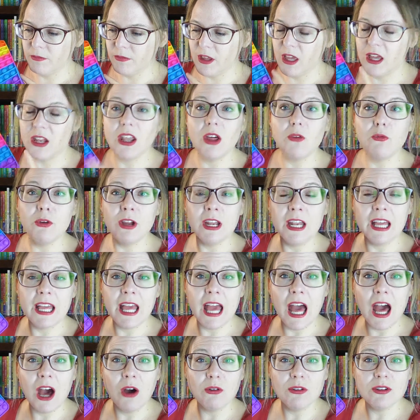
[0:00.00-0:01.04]
in the Reading
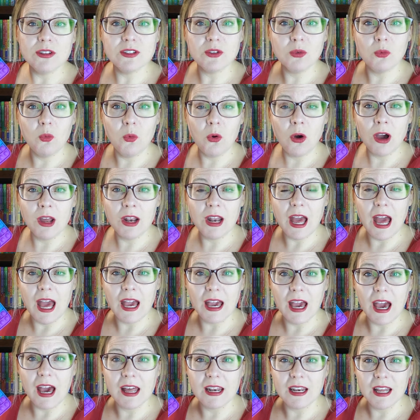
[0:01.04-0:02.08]
House one I
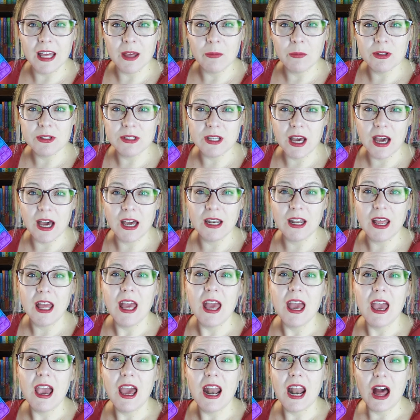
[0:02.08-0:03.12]
got on Amazon,
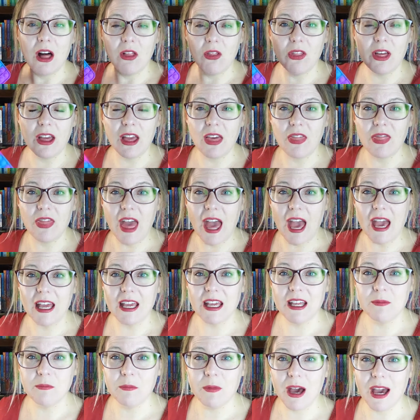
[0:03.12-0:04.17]
and I'll link that
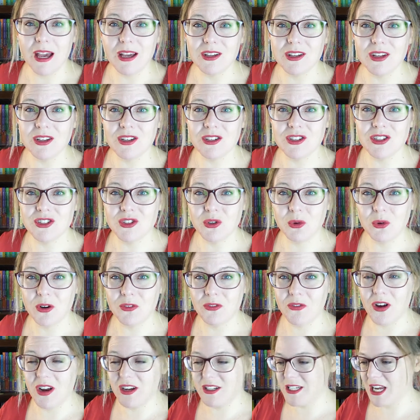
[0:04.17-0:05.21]
in my
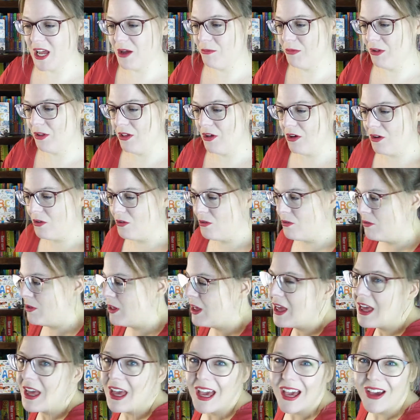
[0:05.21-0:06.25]
storefront down below
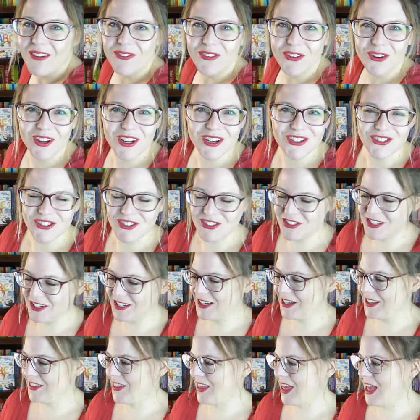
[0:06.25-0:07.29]
if you're interested
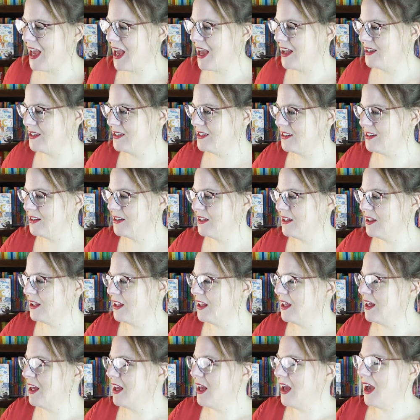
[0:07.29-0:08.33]
in that.
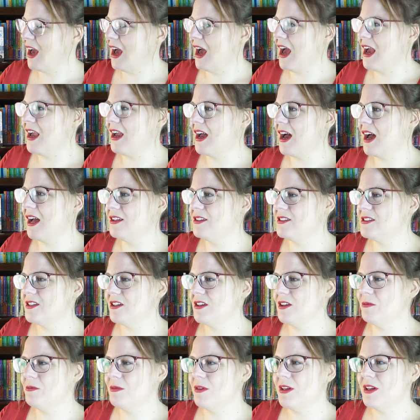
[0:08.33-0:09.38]
I got
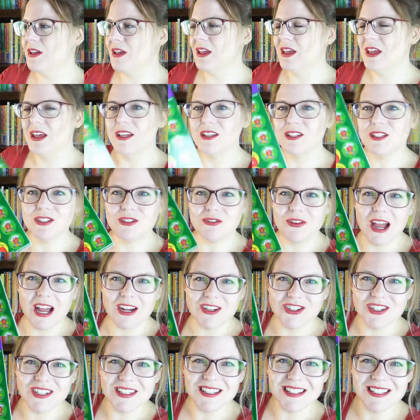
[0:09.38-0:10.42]
some
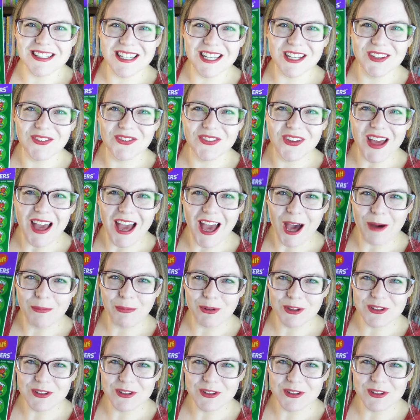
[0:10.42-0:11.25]
scratch and sniff apple